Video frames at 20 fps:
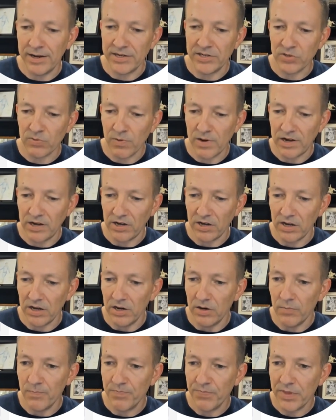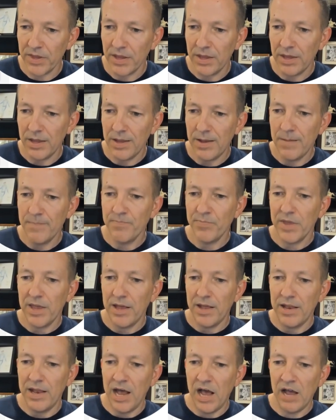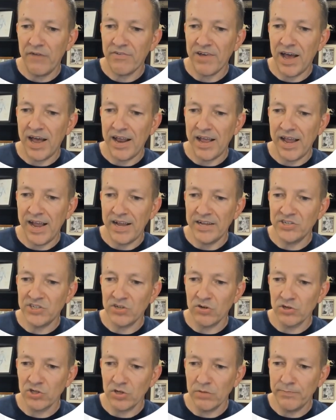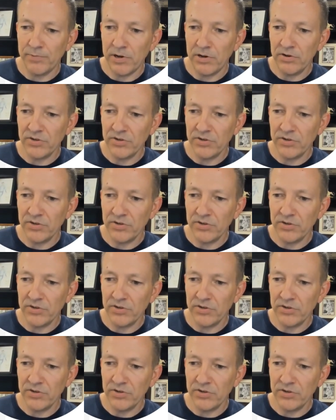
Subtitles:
and it's ready to go. Now I've got a social